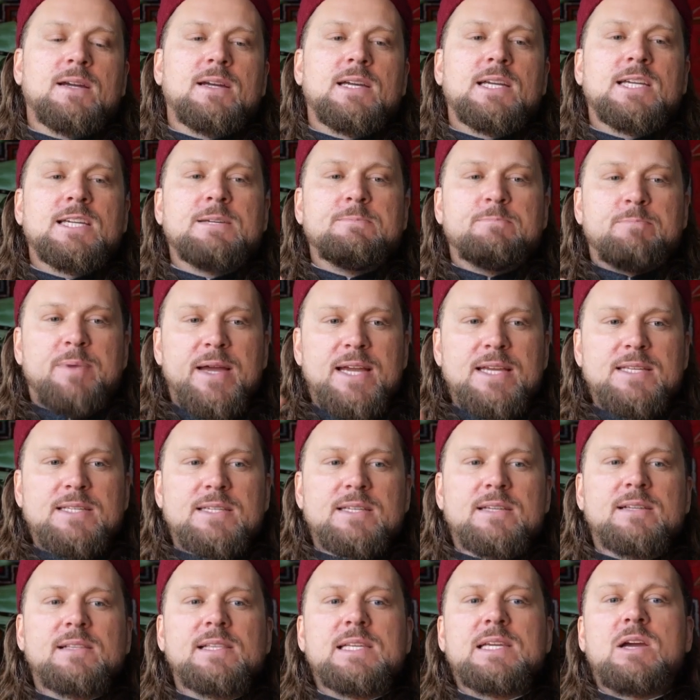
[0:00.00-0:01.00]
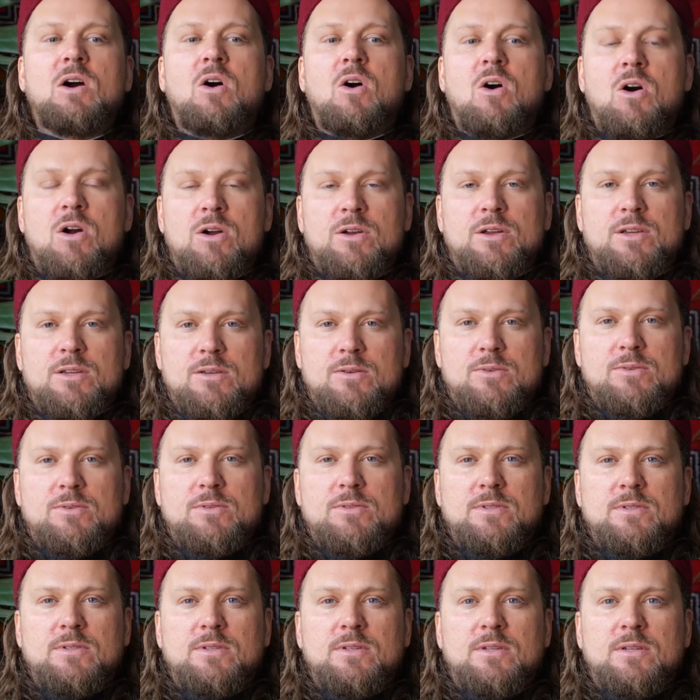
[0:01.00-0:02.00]
he basically
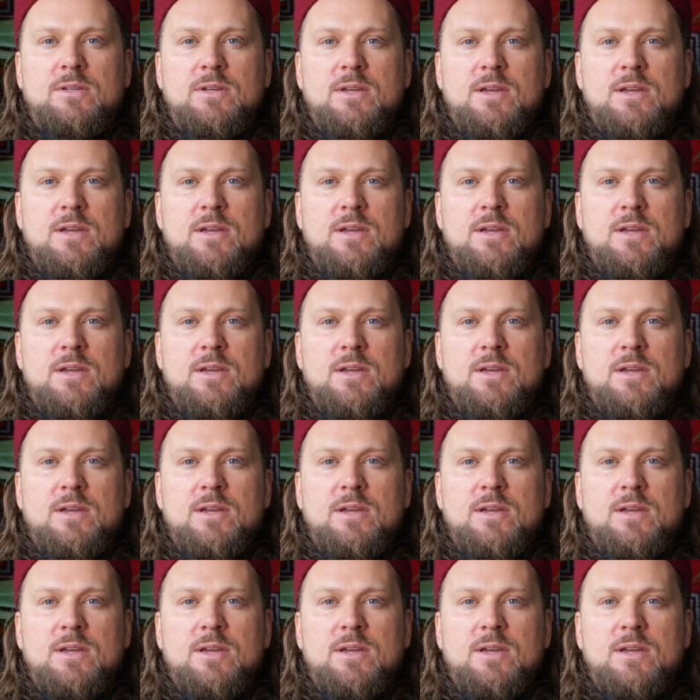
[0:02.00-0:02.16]
argues